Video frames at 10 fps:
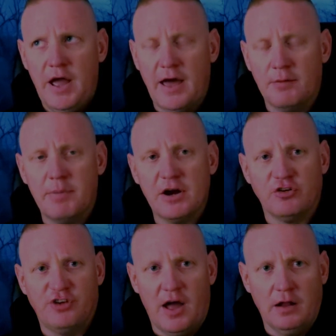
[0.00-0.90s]
and a better
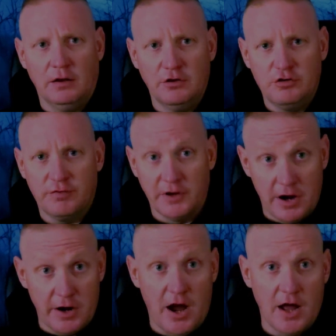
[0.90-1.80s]
challenge for
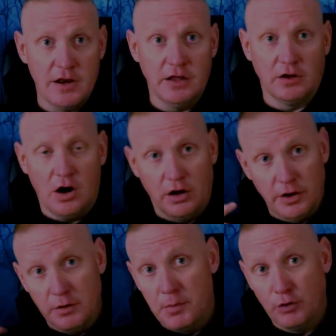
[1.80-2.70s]
Gary Heidnik on
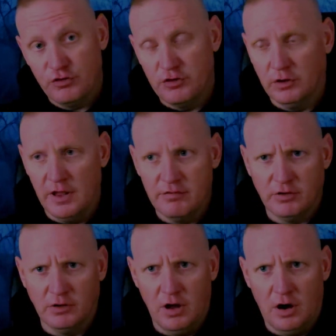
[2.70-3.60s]
an emotional
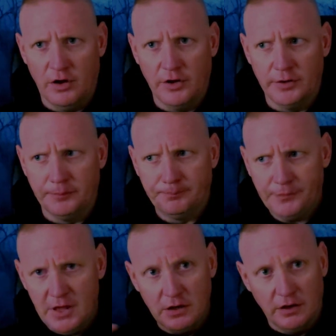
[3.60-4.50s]
level, on an
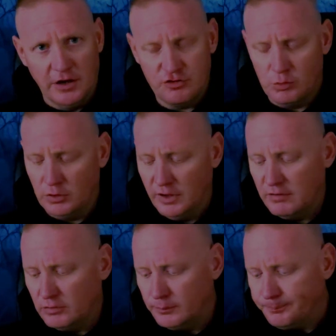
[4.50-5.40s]
intellectual
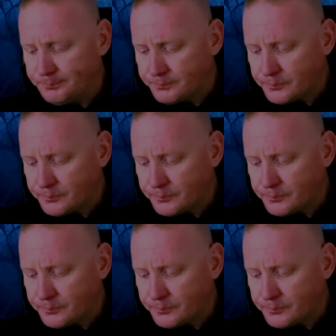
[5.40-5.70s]
level,